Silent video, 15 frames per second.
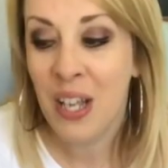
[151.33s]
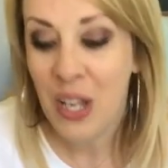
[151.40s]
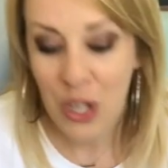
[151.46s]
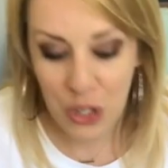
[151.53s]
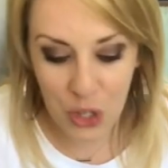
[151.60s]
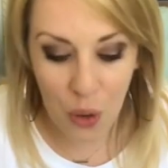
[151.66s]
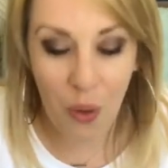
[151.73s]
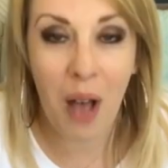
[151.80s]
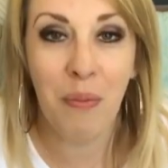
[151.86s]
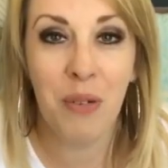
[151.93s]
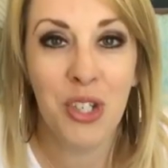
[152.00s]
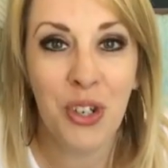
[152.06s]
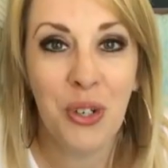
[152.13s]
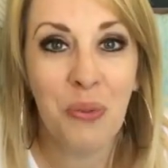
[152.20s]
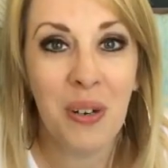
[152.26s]
So I'm going to
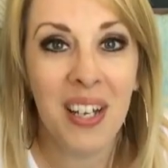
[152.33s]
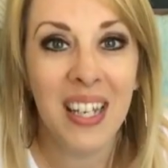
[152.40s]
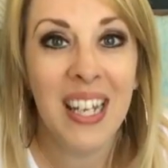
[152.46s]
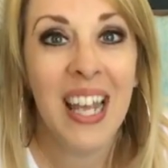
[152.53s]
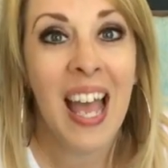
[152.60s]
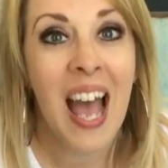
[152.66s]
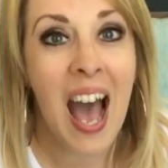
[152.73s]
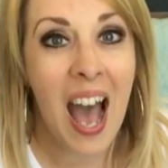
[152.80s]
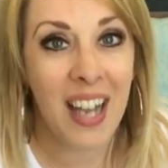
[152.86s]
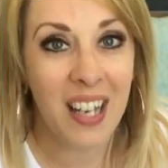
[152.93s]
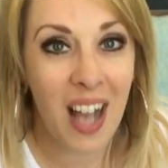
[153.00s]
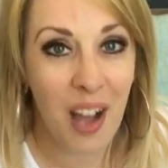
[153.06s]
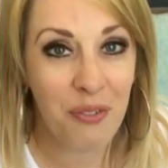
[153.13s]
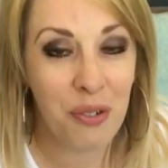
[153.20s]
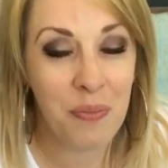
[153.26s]
show you what I
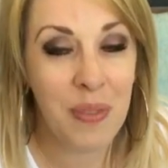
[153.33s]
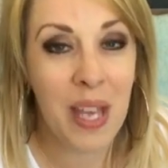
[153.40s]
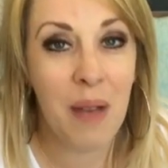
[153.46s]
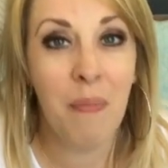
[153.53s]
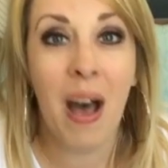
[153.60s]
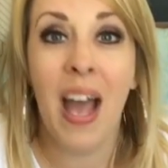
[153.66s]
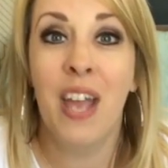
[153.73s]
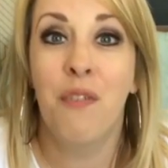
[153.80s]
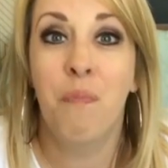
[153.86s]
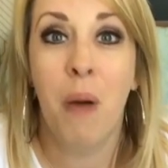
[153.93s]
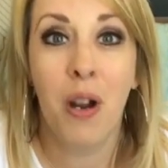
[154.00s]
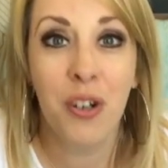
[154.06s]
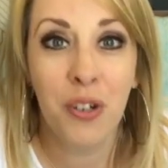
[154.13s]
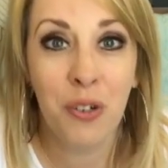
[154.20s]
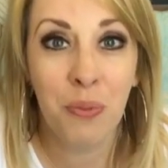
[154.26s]
got from them. I have
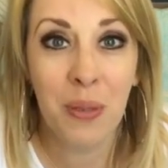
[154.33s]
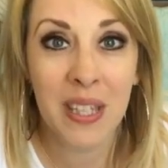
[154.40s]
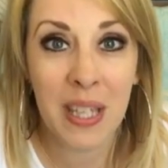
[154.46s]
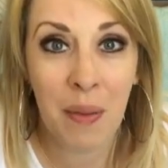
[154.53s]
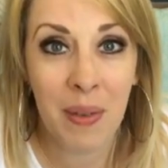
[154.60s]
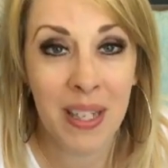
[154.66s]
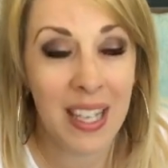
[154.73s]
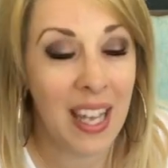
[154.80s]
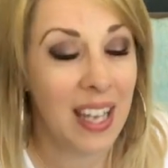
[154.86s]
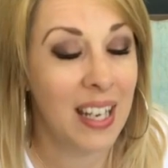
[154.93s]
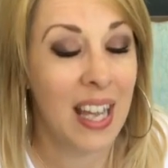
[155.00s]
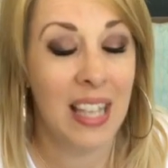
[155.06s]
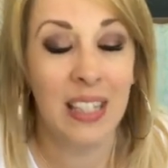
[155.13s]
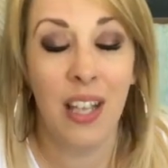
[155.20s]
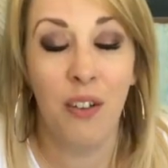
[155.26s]
partnered with them again.
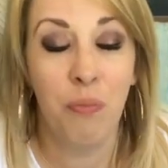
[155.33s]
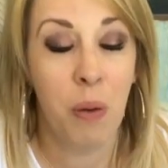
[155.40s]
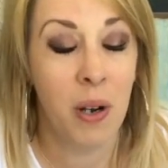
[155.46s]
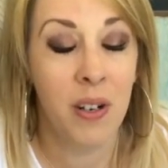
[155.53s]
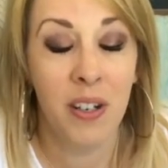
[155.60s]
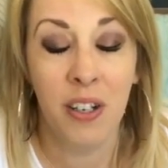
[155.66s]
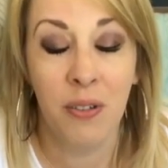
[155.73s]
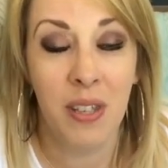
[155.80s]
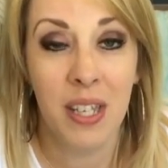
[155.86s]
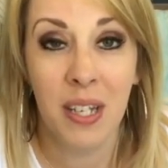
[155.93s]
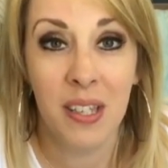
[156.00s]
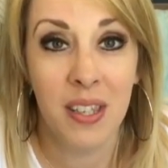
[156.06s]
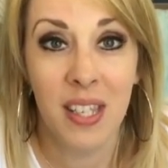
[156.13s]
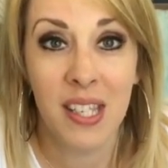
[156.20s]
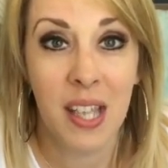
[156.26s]
I love partnering with
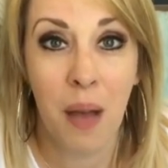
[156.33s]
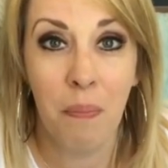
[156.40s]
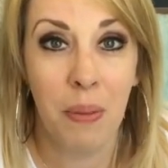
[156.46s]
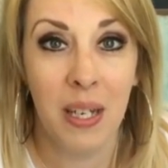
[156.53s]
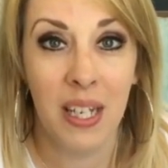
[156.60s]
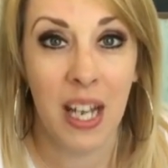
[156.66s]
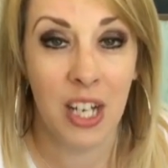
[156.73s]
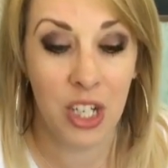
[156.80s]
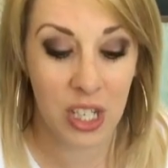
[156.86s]
this company.